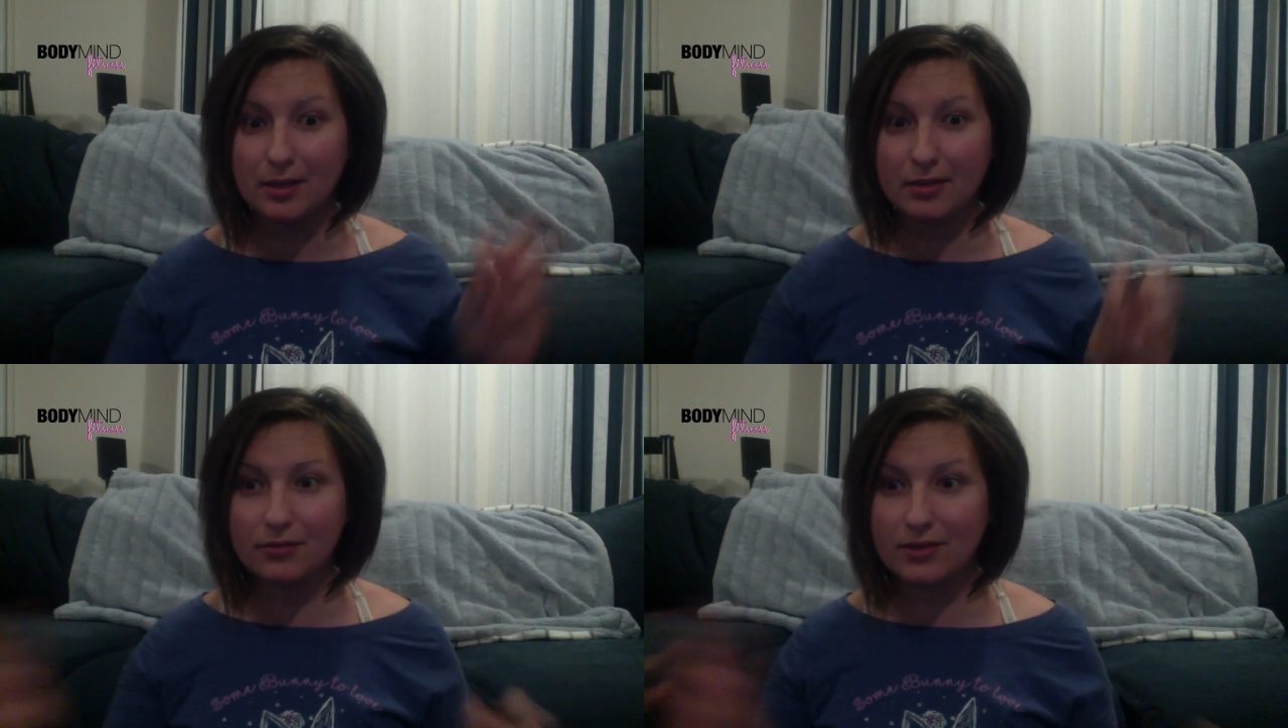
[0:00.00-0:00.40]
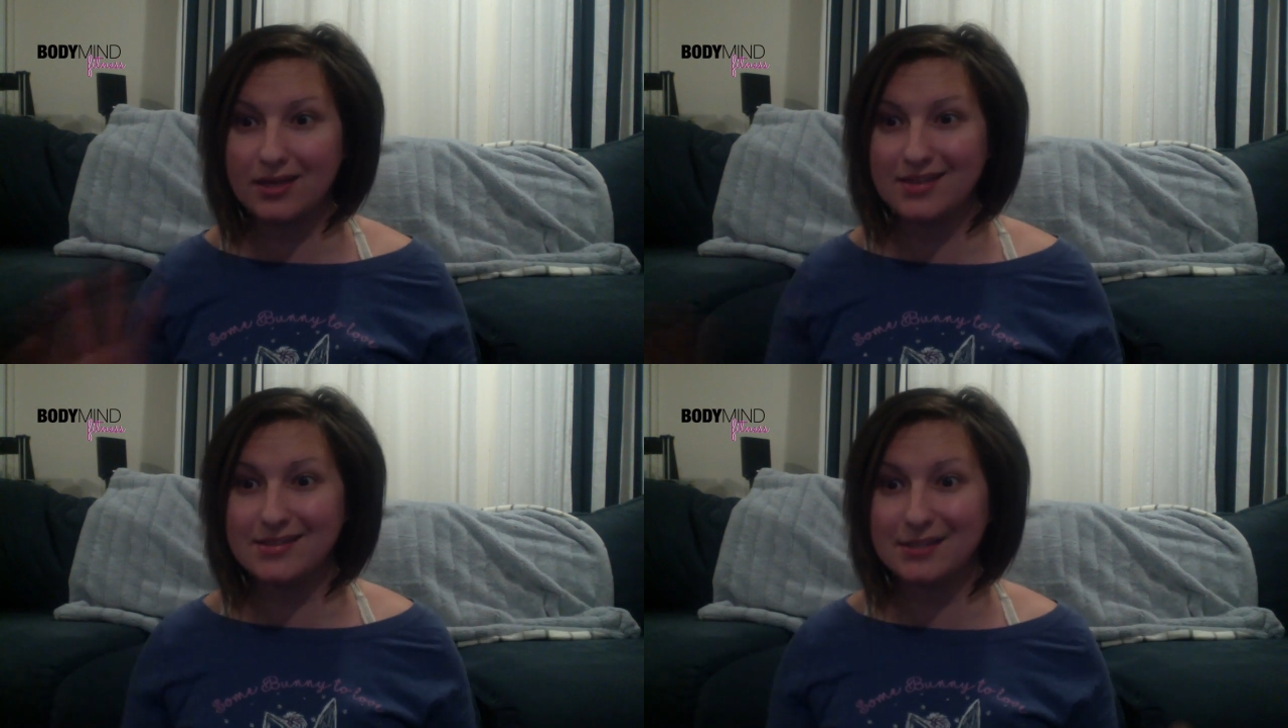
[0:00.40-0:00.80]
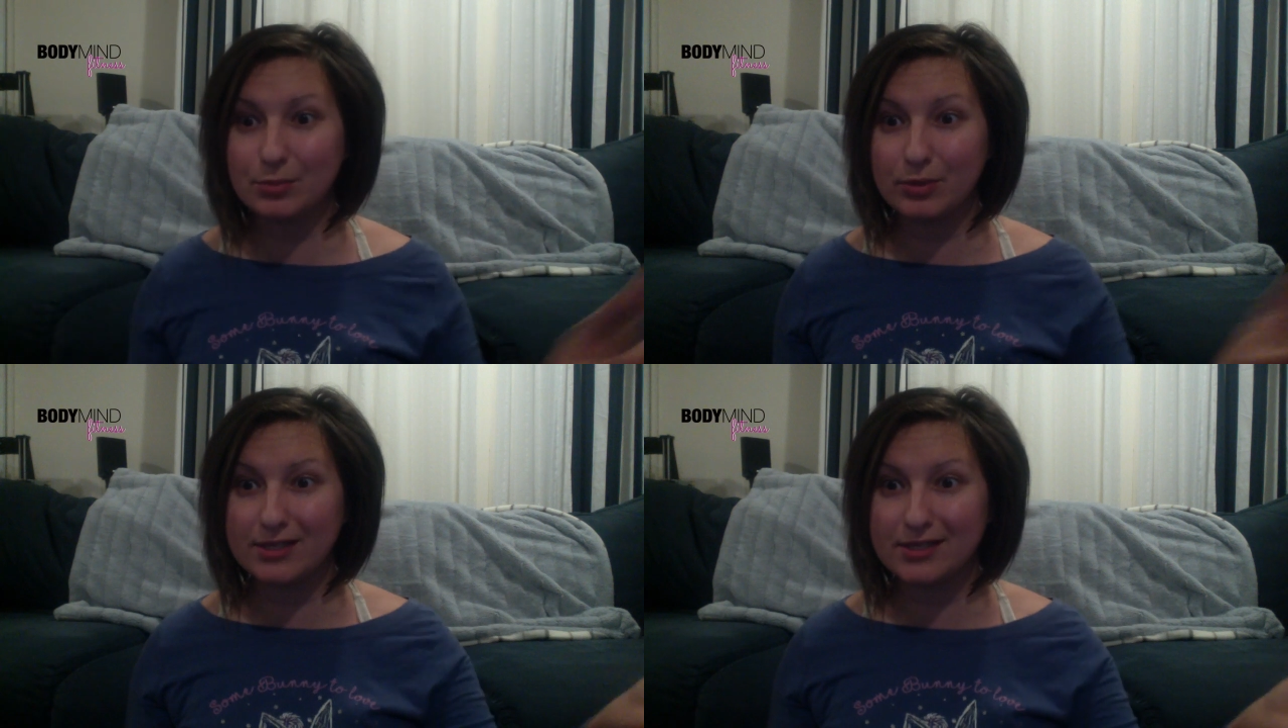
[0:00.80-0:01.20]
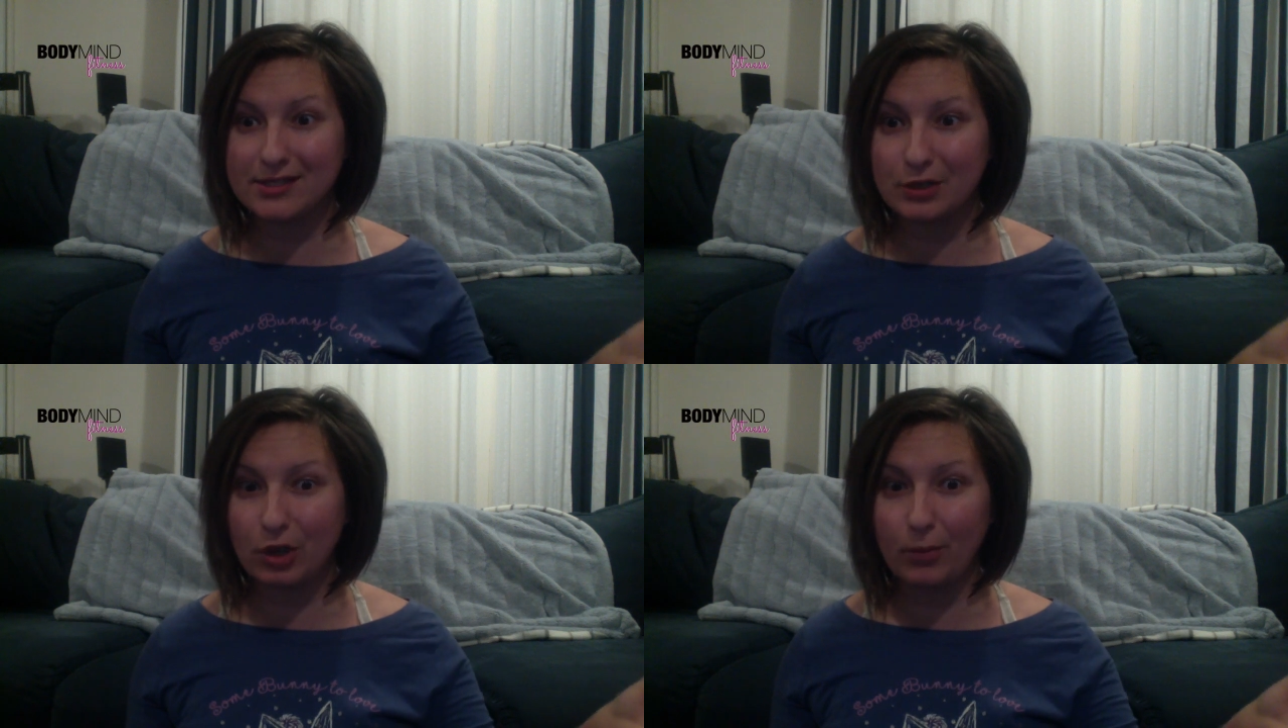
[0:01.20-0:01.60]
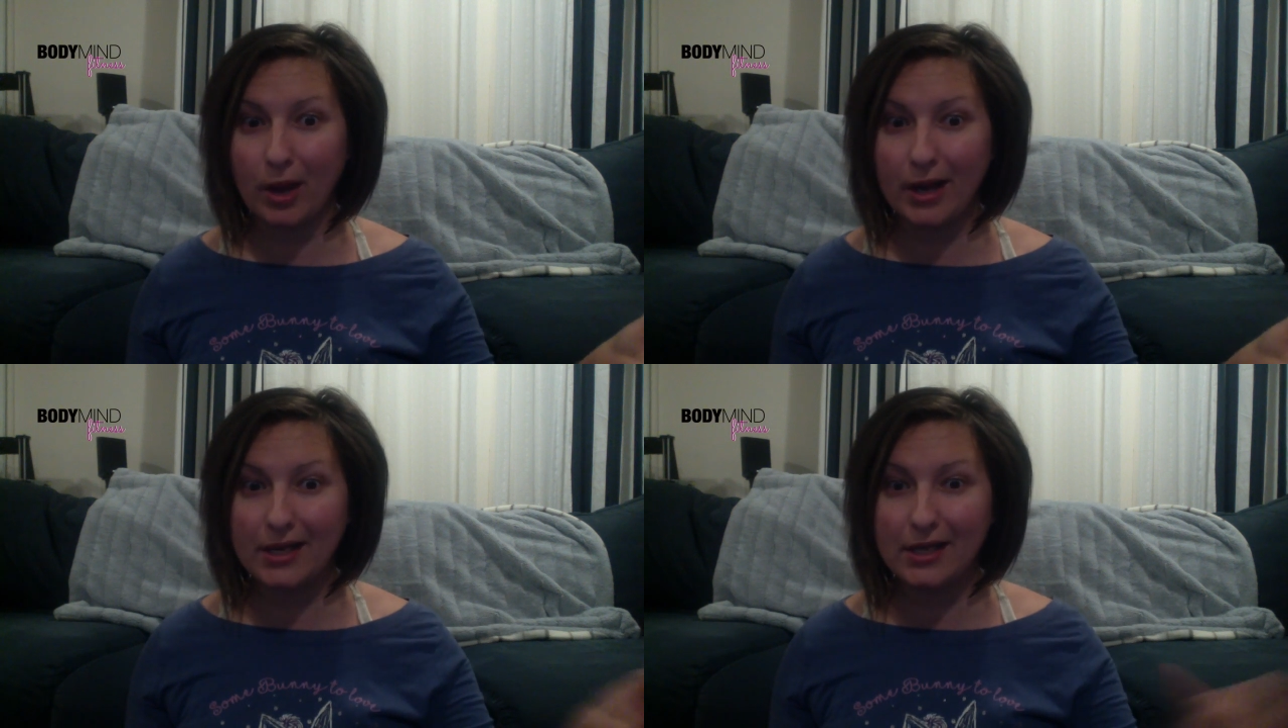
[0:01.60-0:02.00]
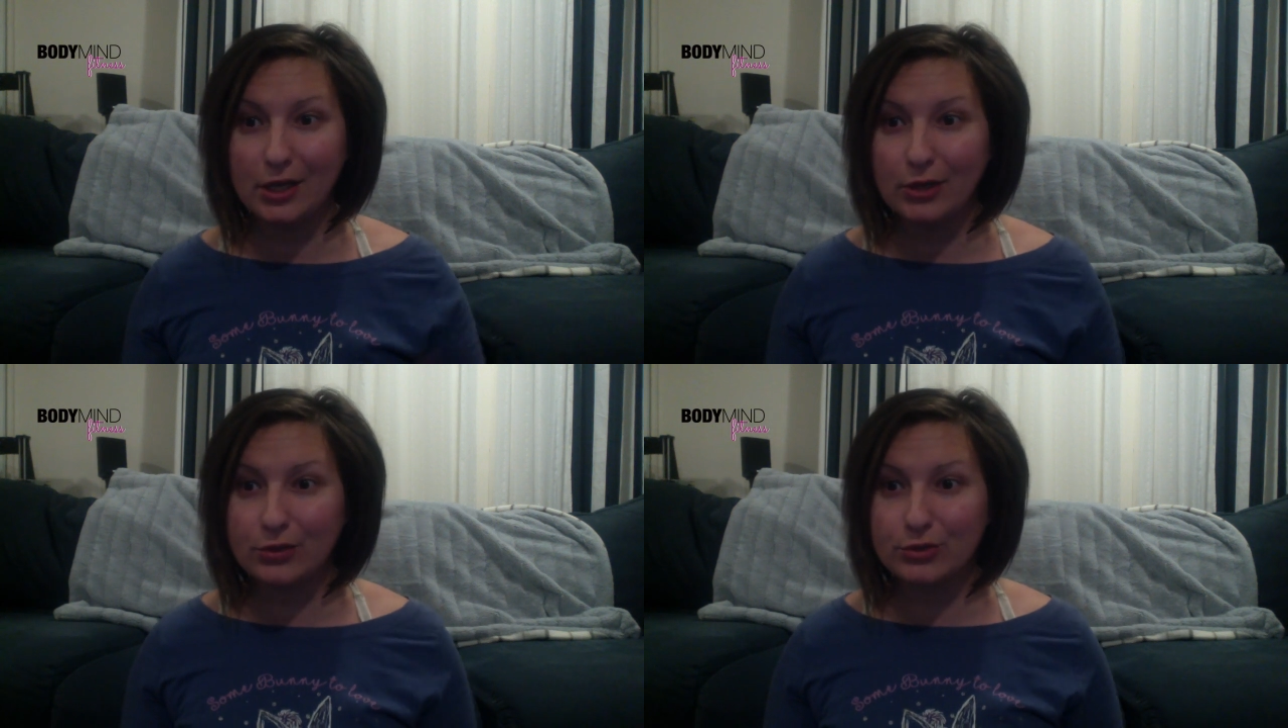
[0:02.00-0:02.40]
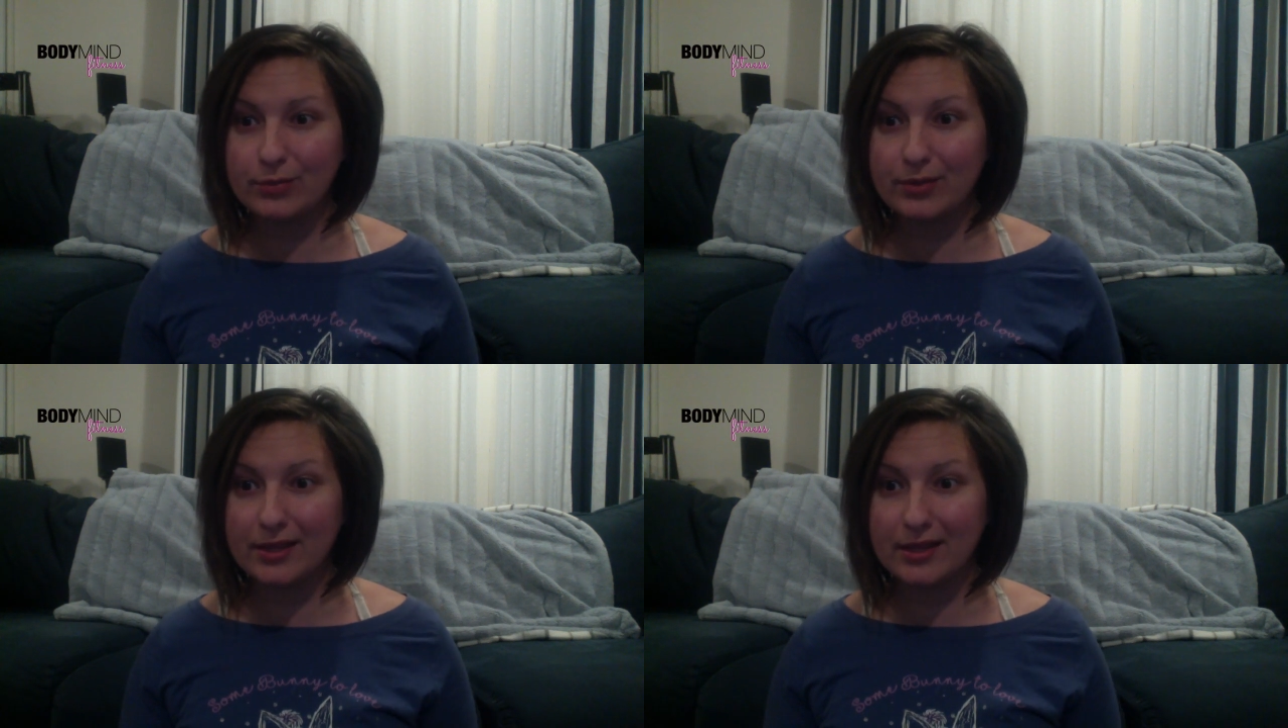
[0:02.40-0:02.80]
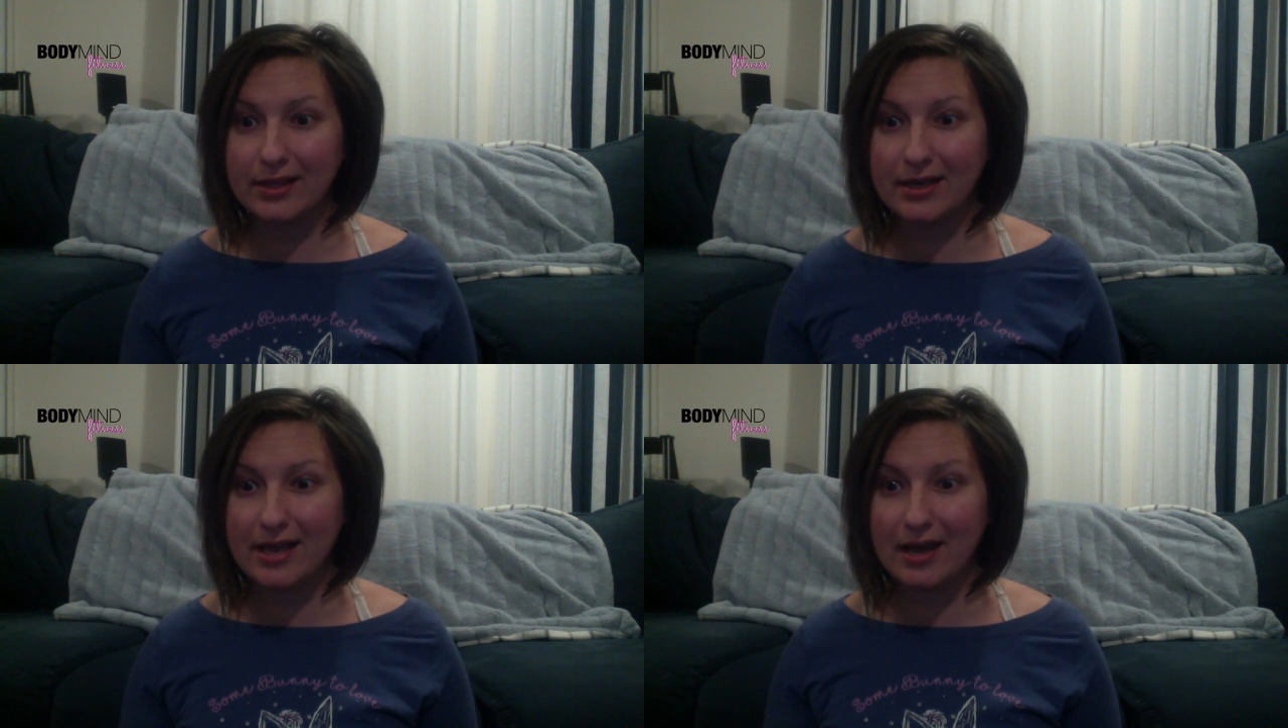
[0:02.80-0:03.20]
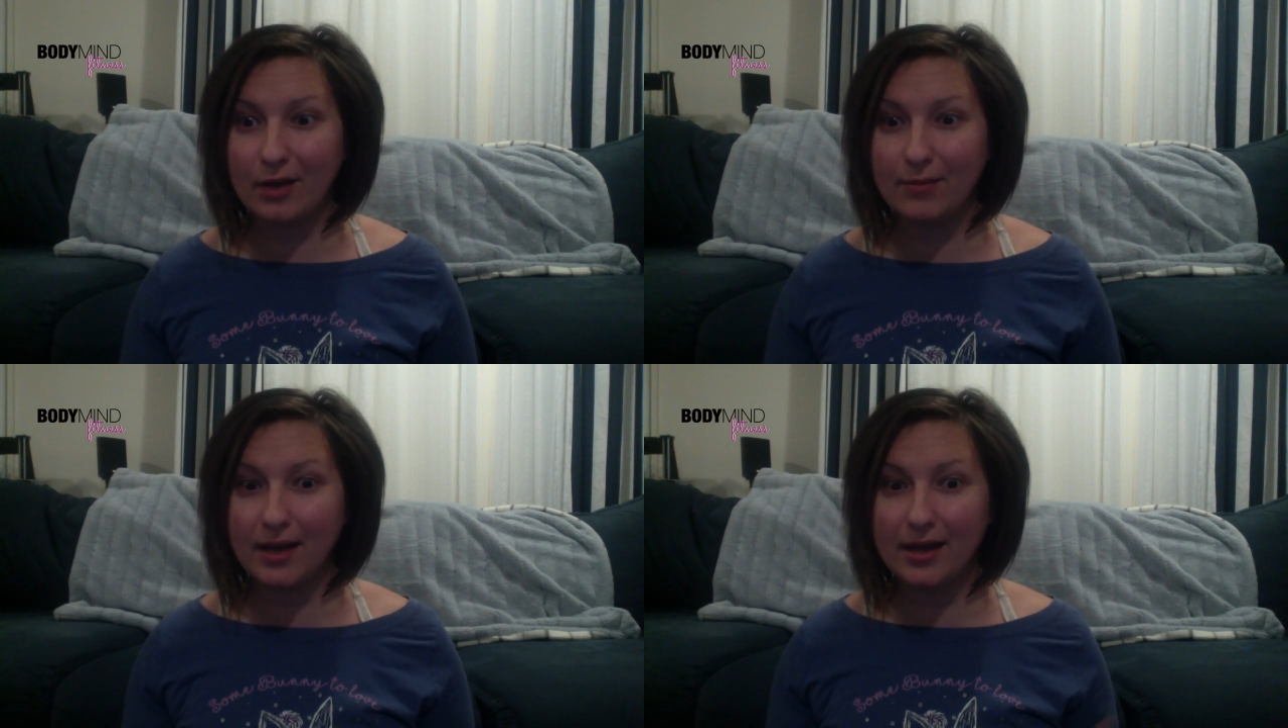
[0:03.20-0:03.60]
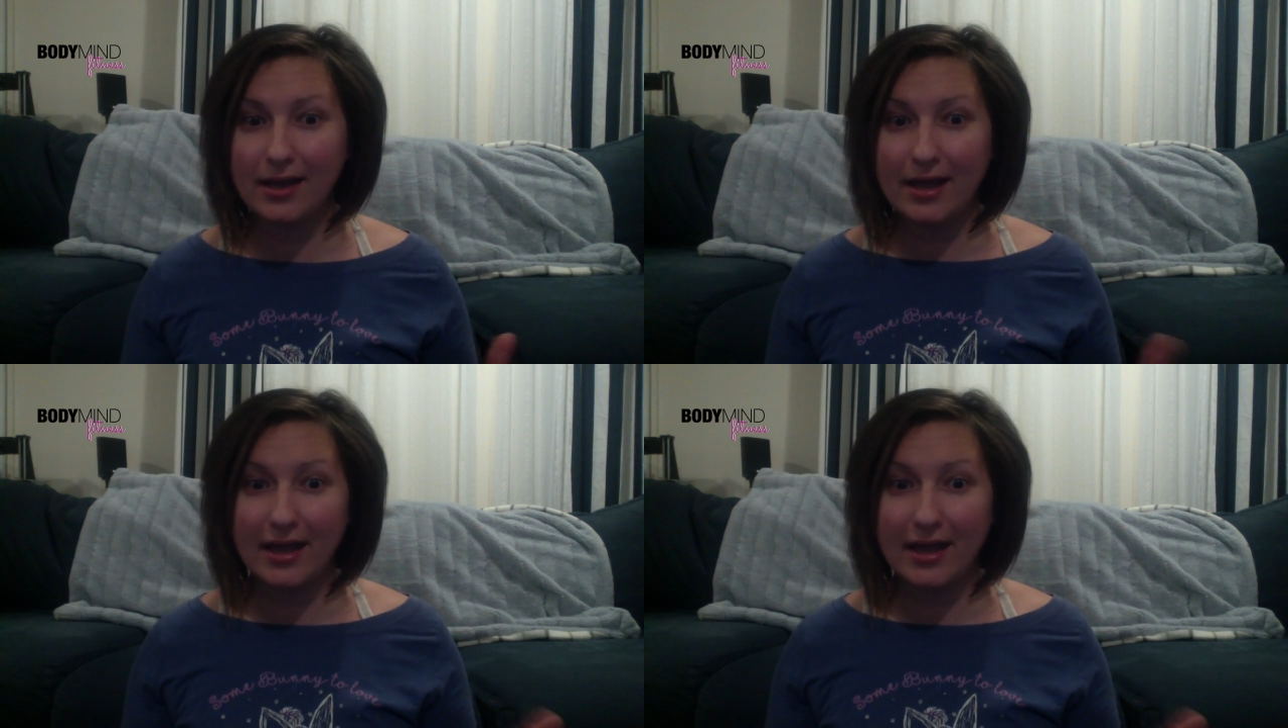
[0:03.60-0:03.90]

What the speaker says: through the easiest places in our body, which would be the linea alba.